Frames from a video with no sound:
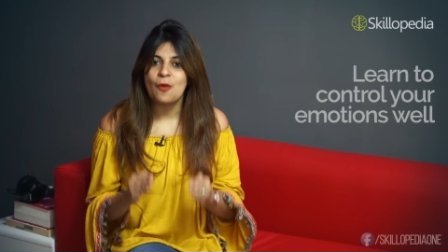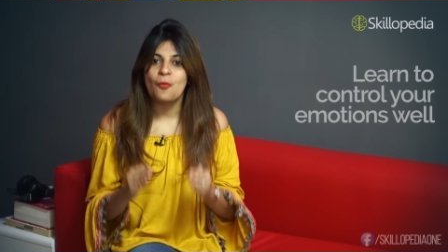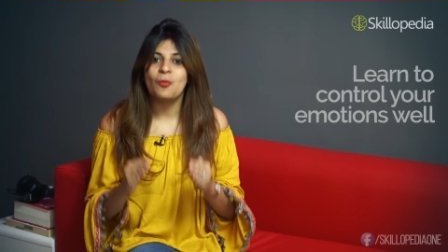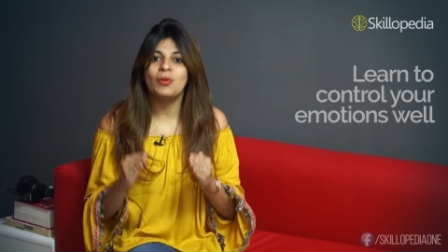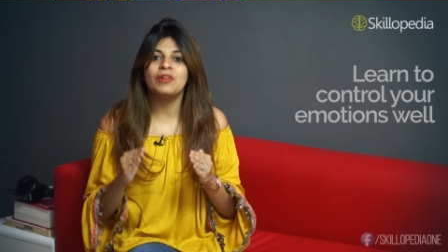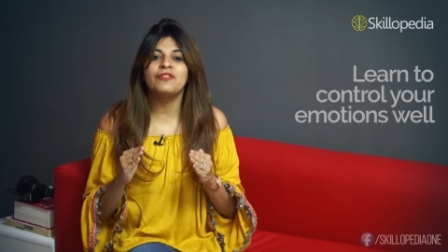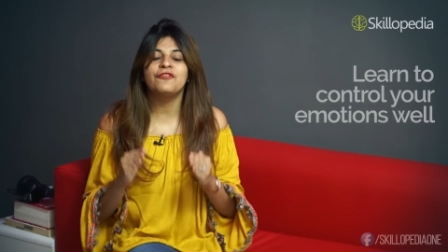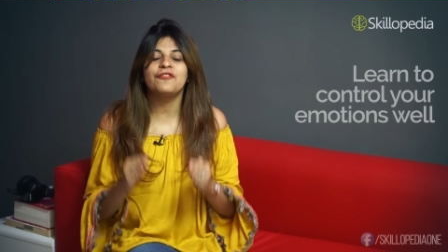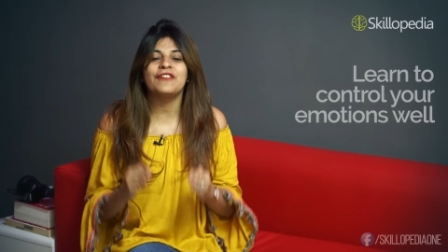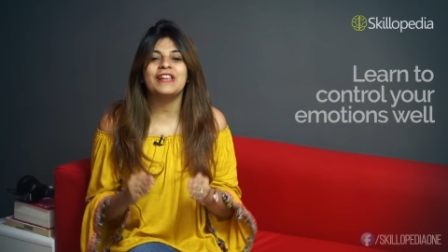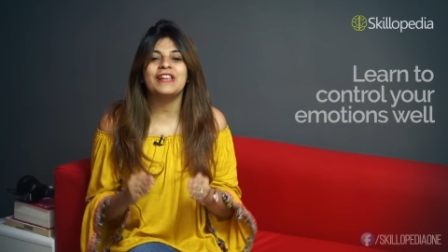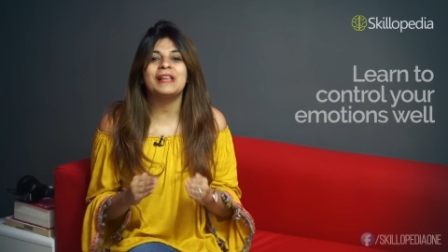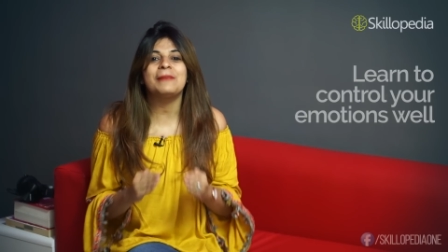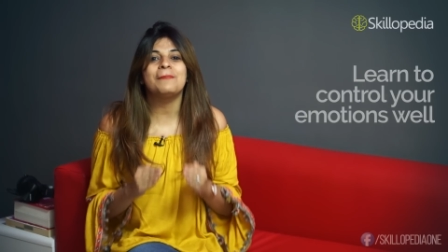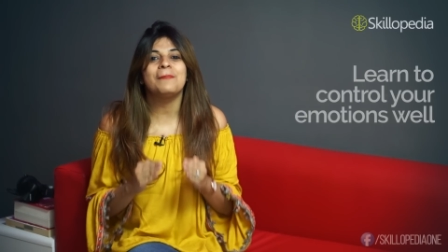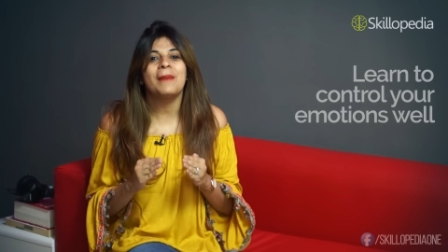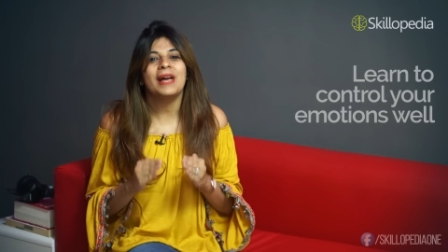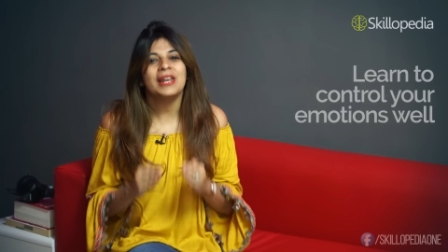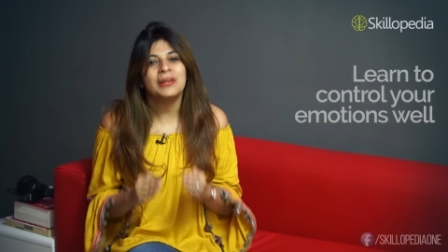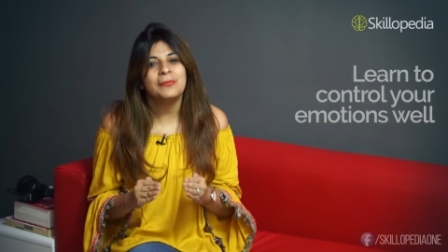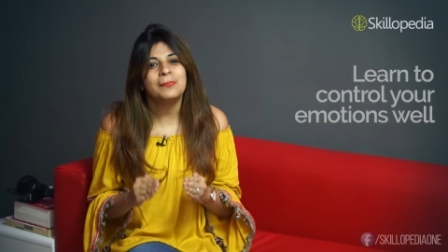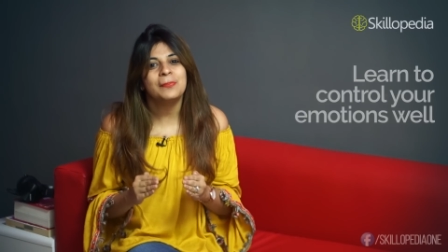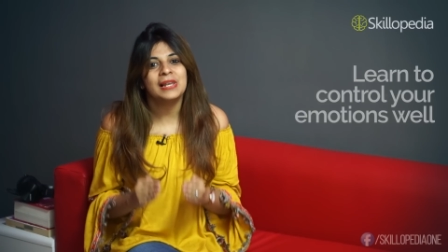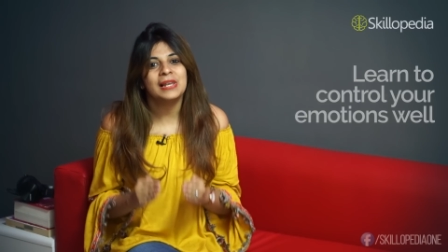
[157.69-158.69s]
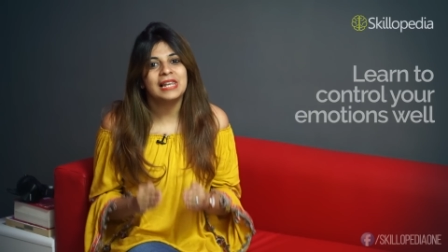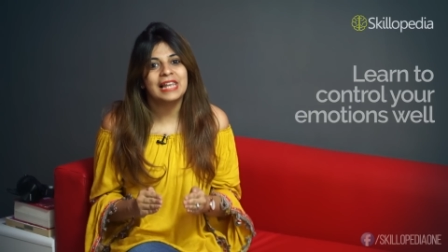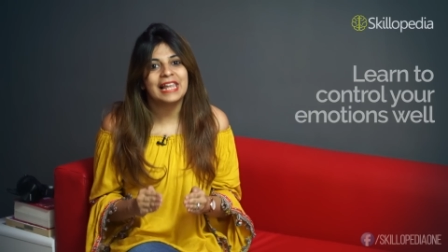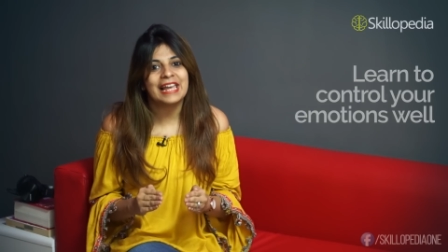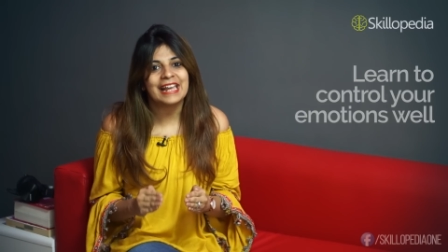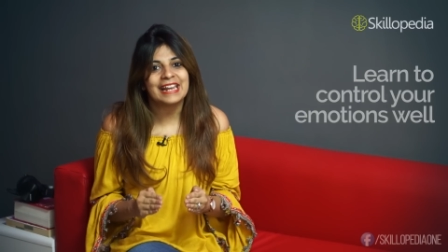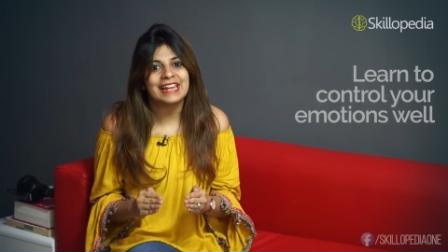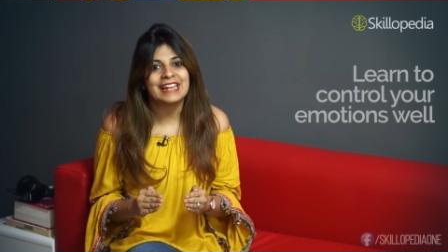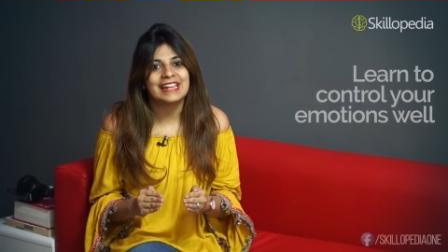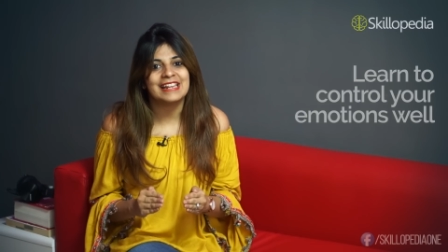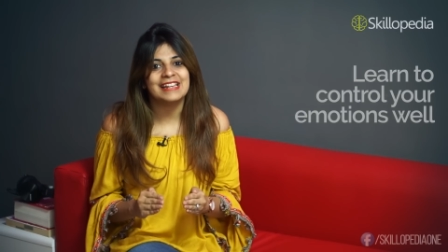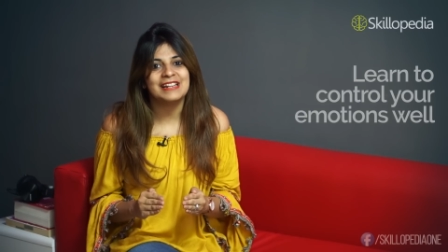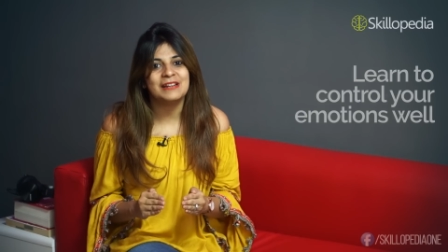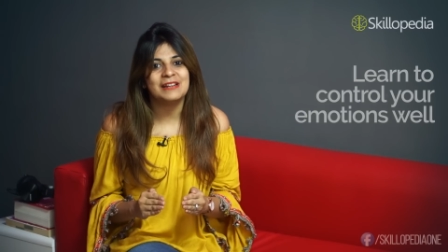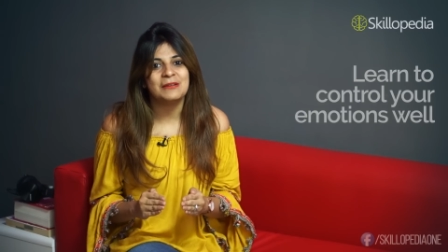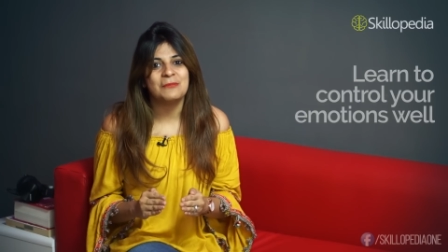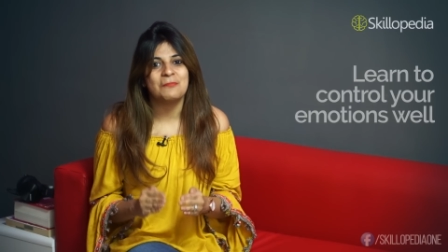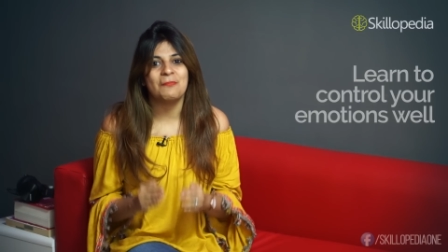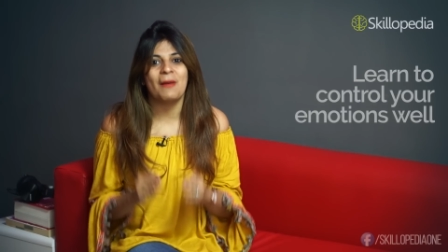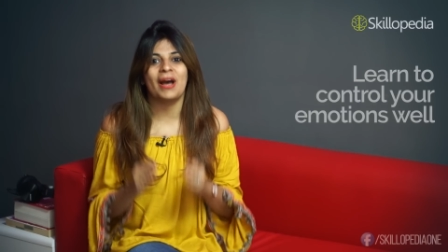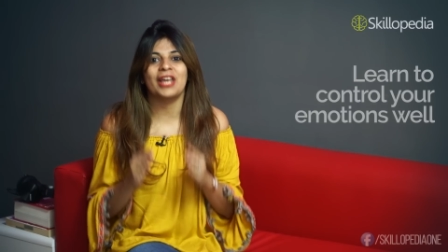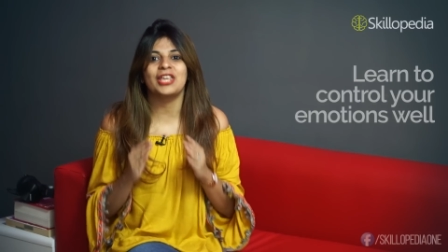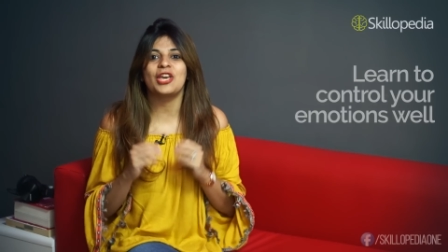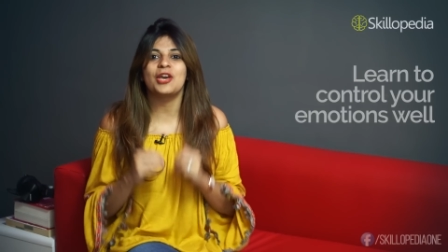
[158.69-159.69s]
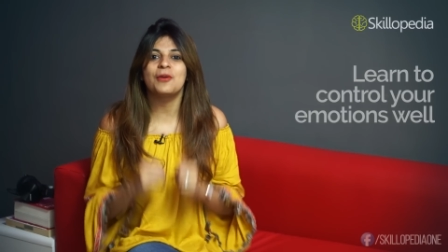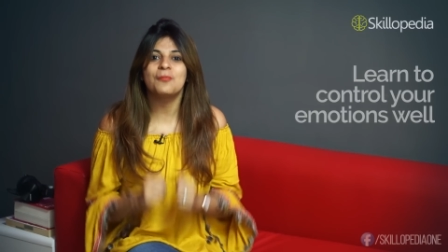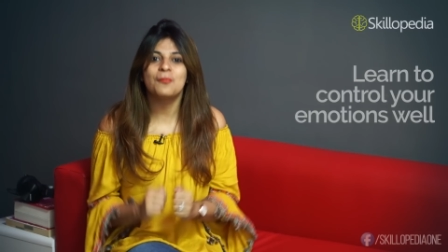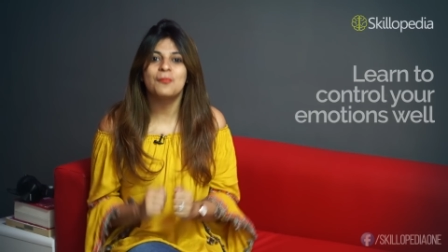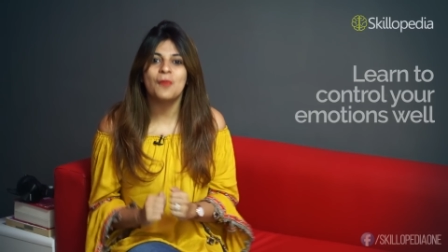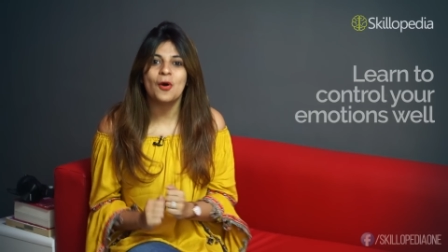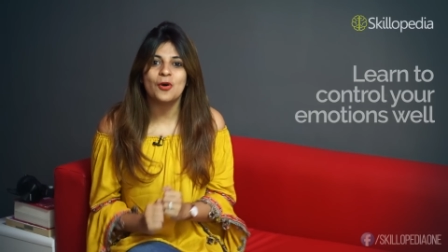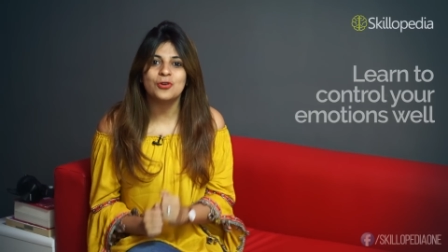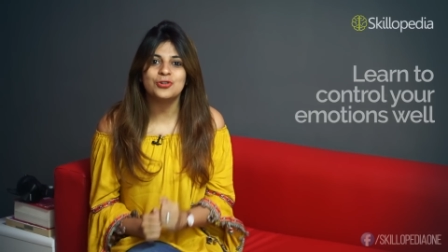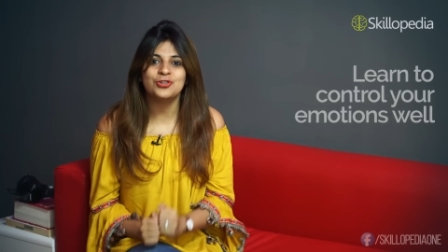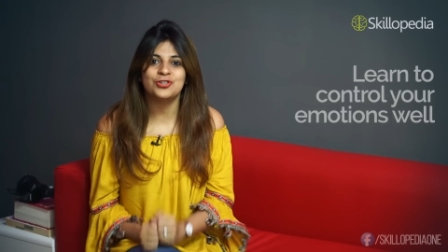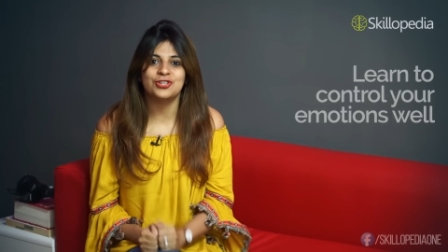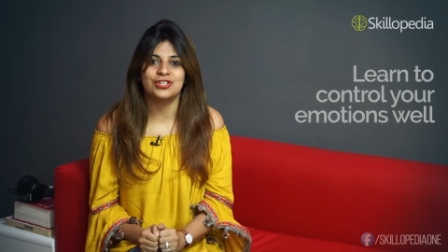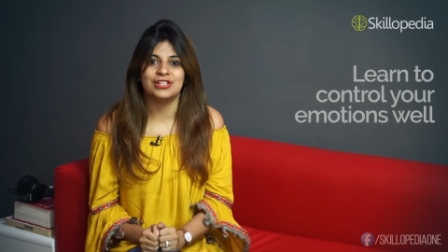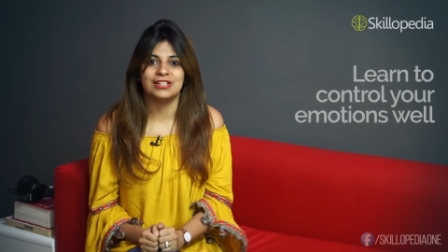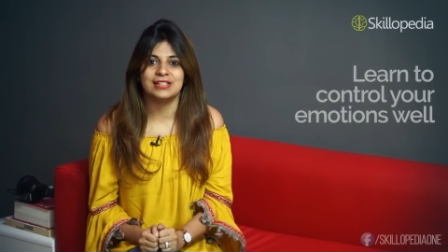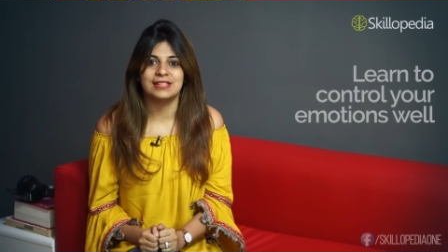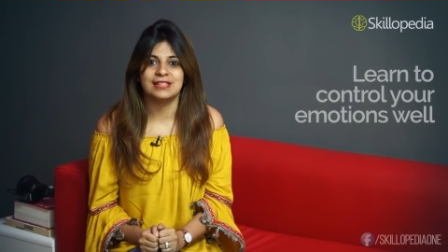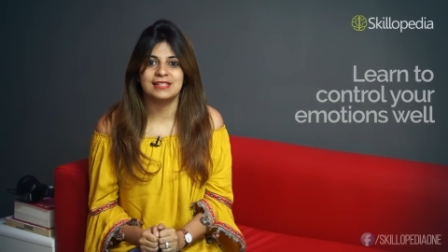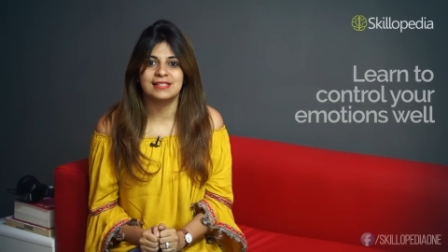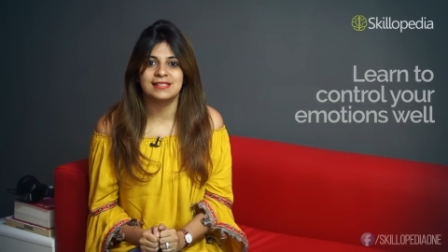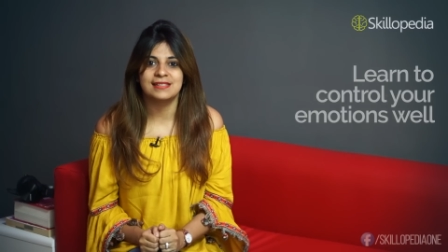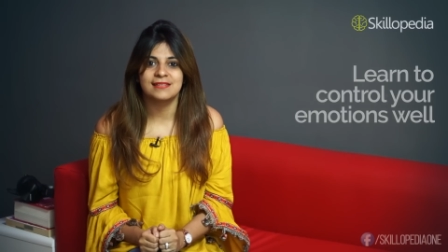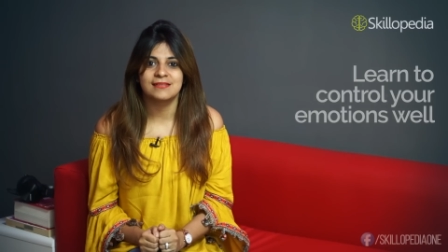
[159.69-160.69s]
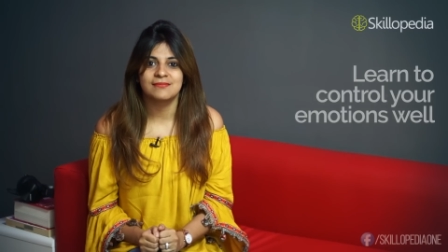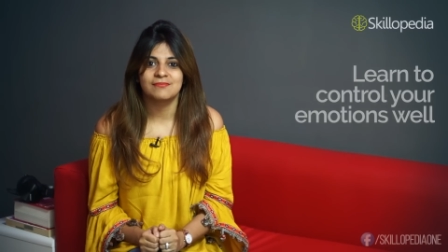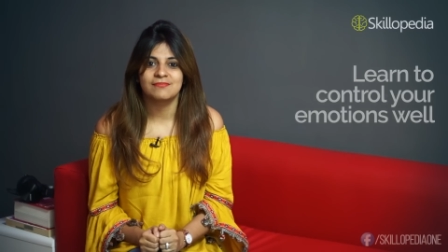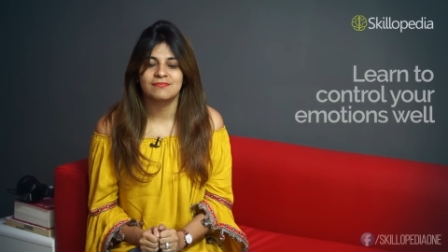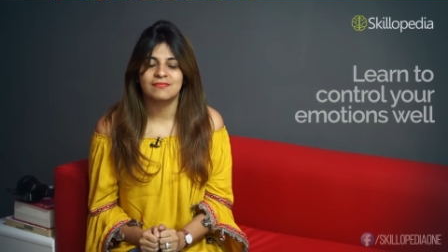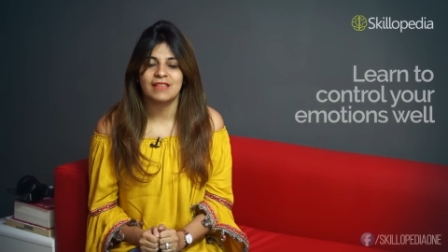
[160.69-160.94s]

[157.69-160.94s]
will feel manipulated by your emotions.